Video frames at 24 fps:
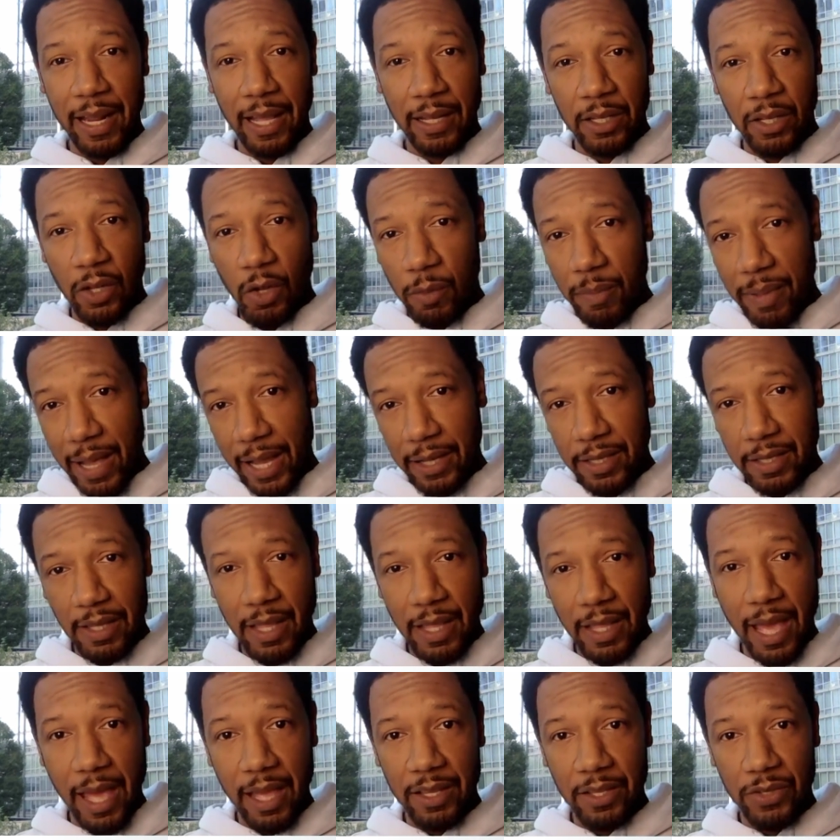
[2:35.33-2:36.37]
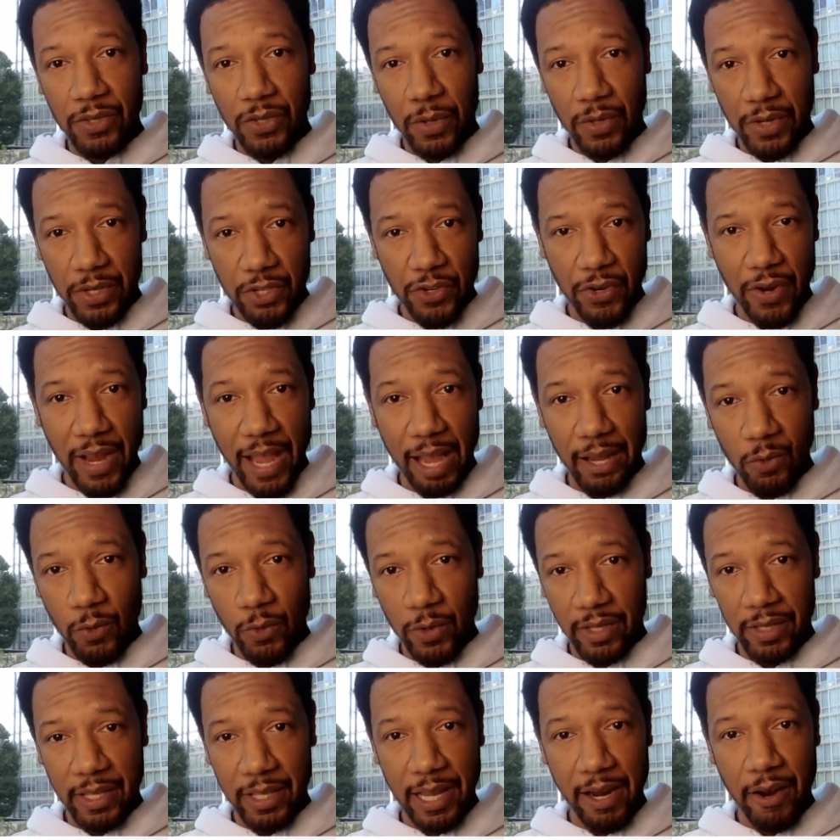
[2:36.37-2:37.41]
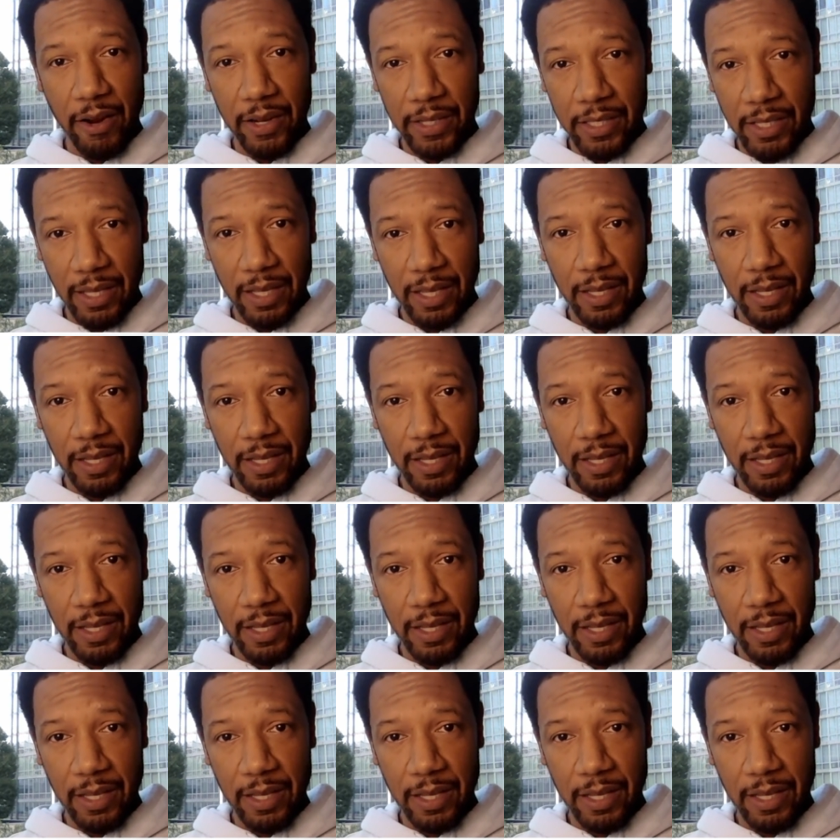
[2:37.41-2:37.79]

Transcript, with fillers: I can go back to that and sort of track where the character